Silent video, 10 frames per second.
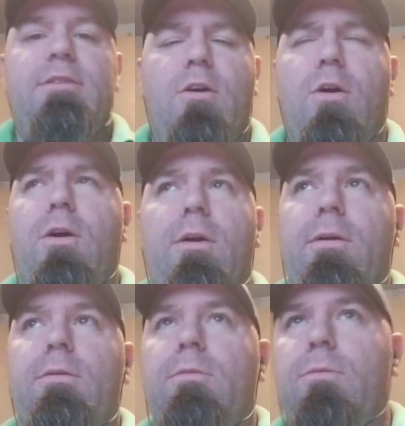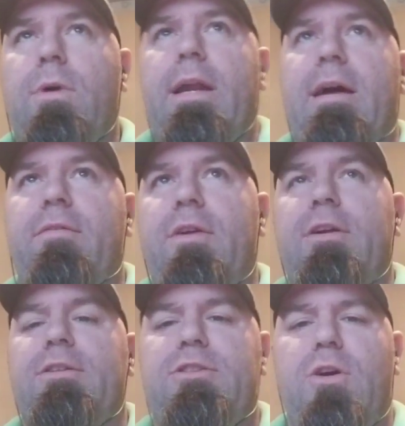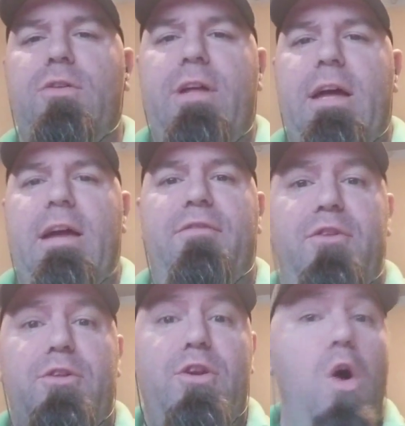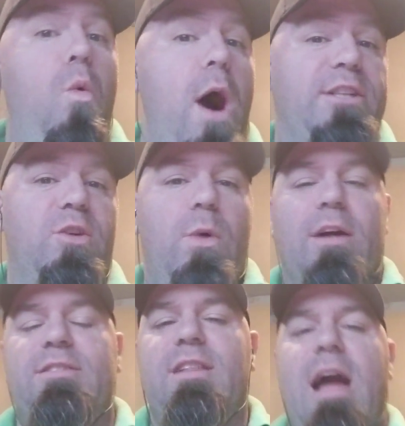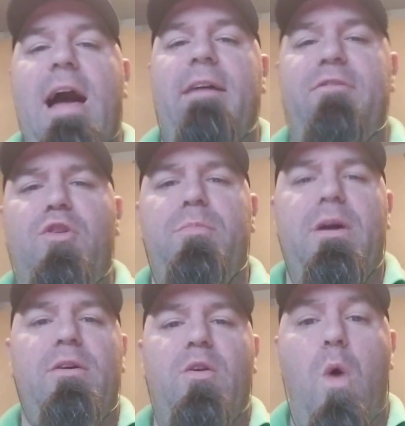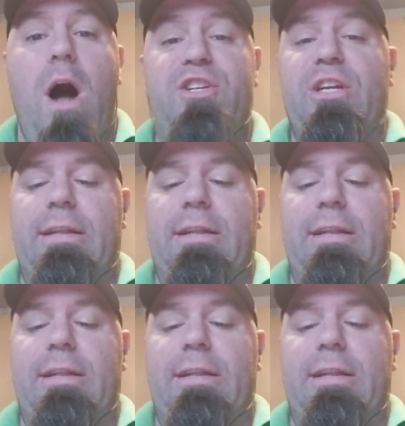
or whatever, so that if you don't watch it while it's live, you'll be able to watch it